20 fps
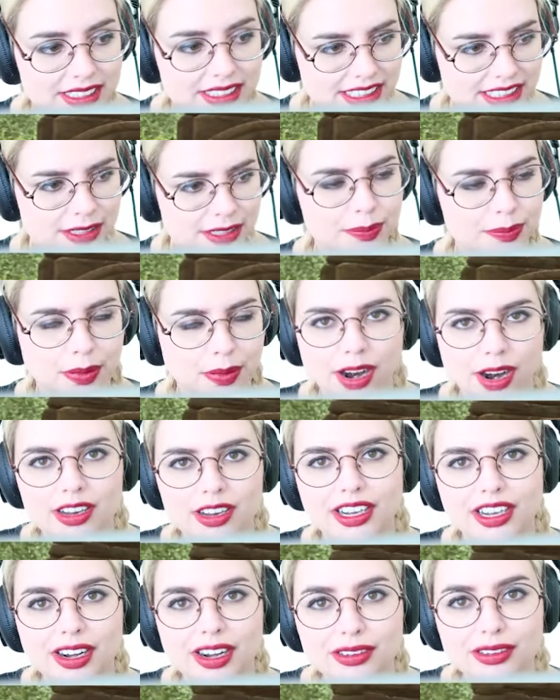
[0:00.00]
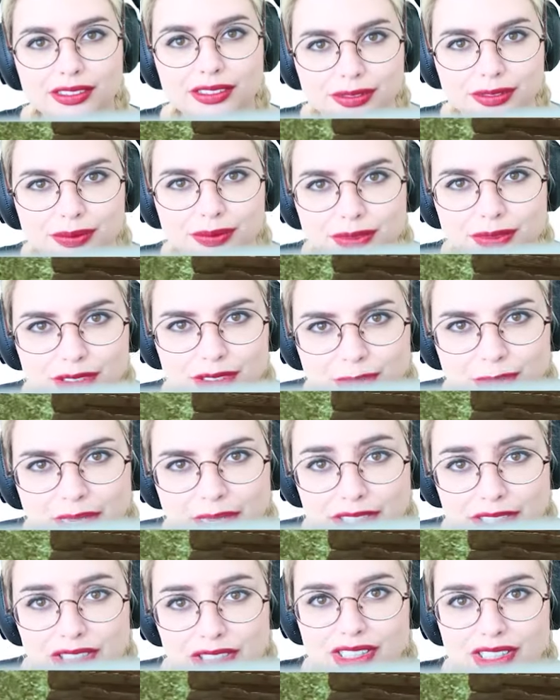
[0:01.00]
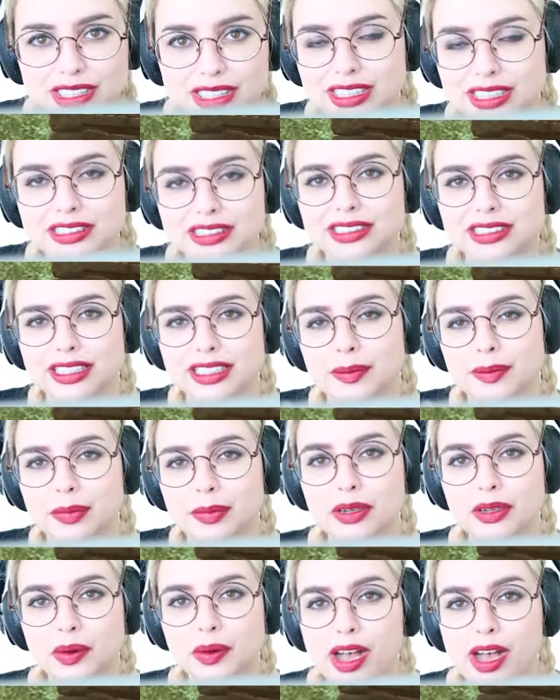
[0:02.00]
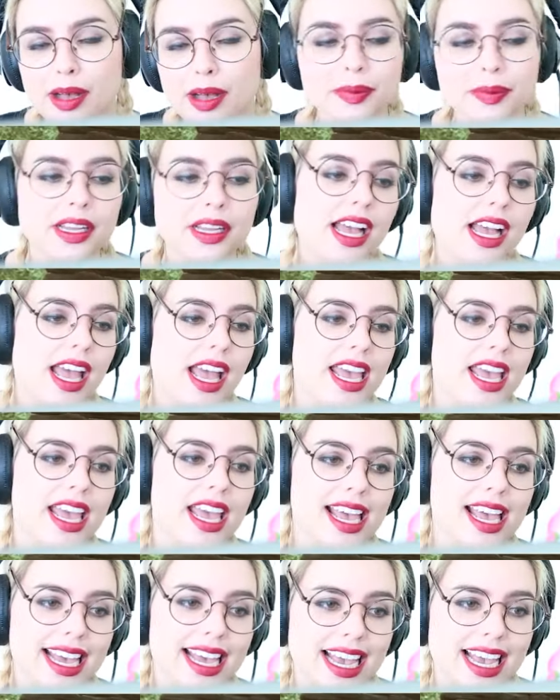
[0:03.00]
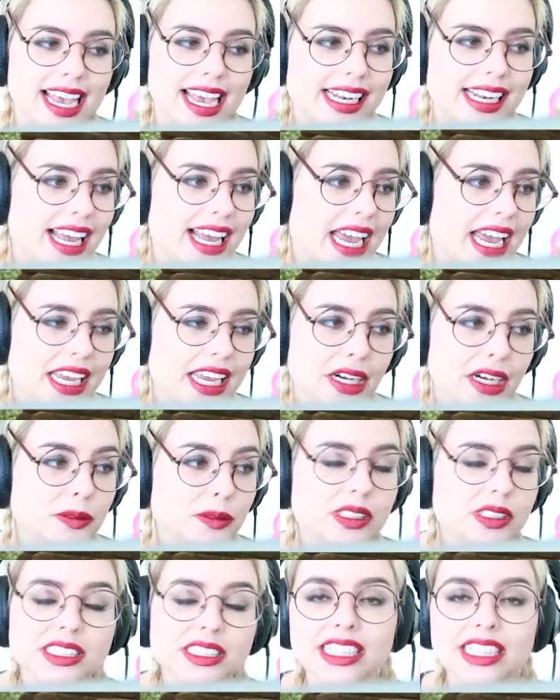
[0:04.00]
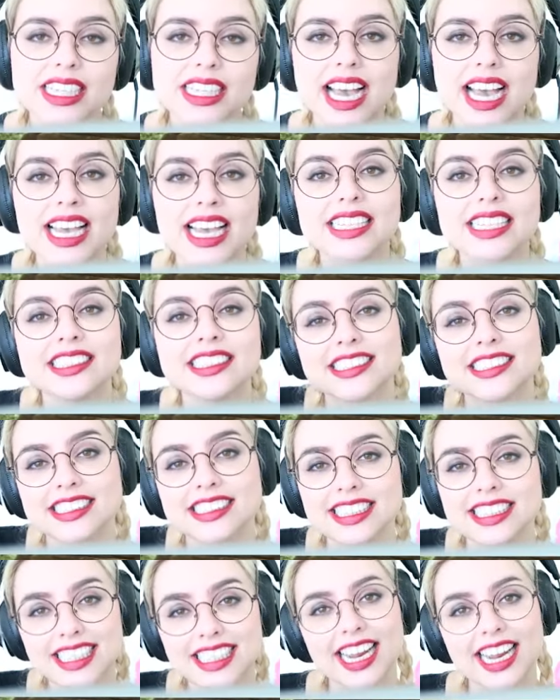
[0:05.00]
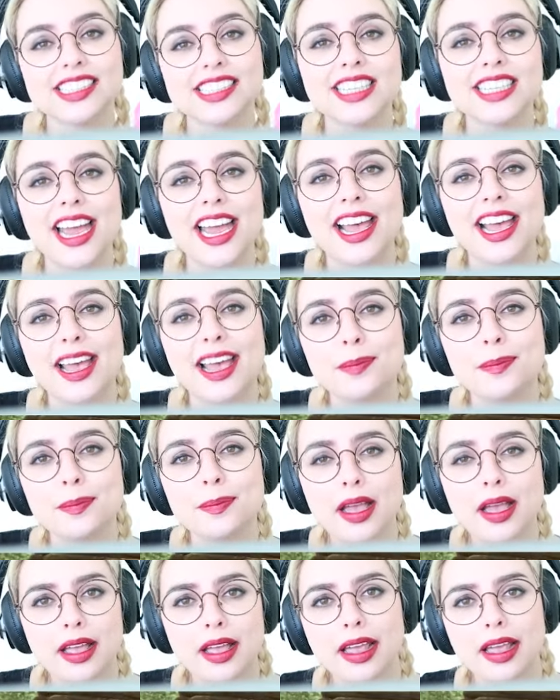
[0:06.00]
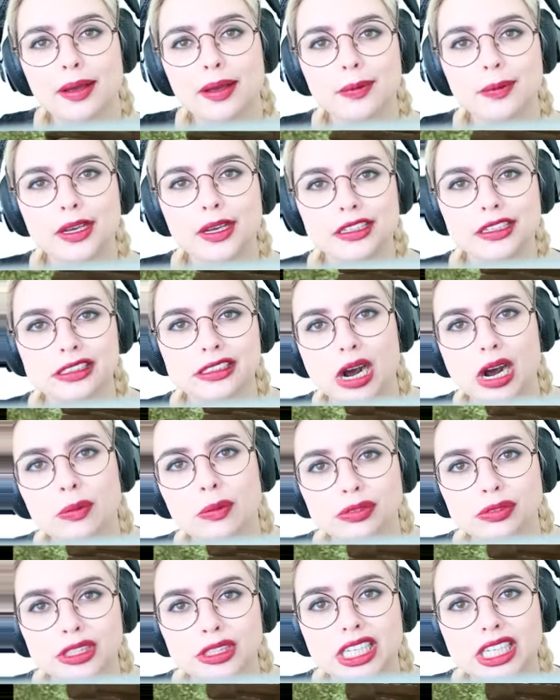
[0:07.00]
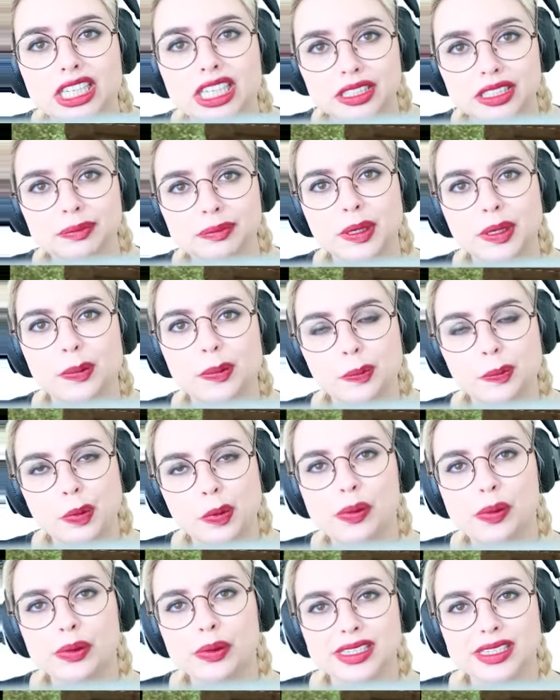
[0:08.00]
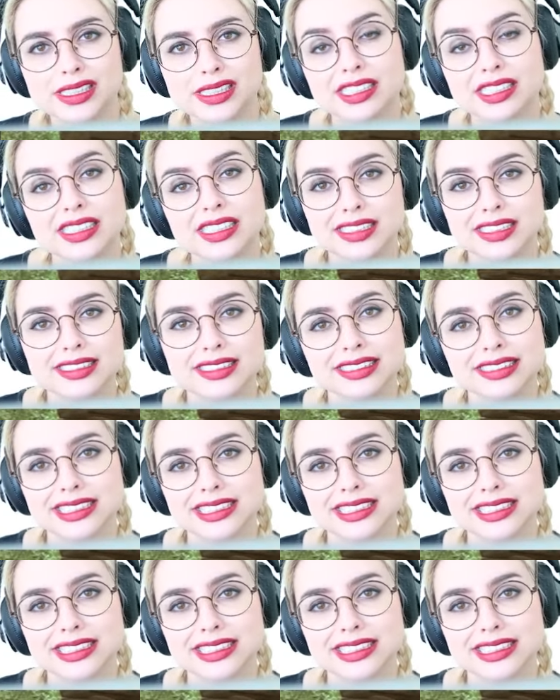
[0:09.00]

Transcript: place to Bronto to make sure it doesn't like blow up. And I hope to see you guys next time with hopefully a bit more